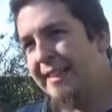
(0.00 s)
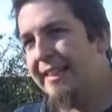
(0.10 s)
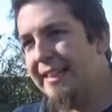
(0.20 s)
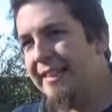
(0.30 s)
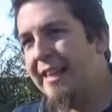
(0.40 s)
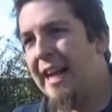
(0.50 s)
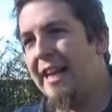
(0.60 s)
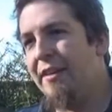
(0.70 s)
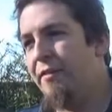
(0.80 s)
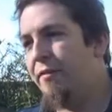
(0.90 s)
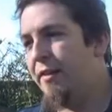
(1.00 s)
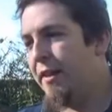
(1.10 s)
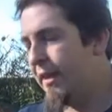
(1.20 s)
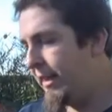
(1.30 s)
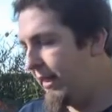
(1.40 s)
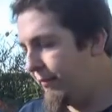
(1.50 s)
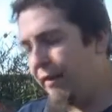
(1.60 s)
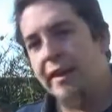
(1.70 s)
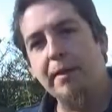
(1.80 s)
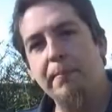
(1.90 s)
is kind of
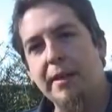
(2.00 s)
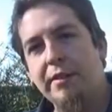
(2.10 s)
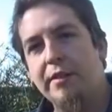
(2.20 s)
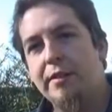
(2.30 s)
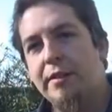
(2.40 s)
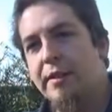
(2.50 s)
iffy on a budget,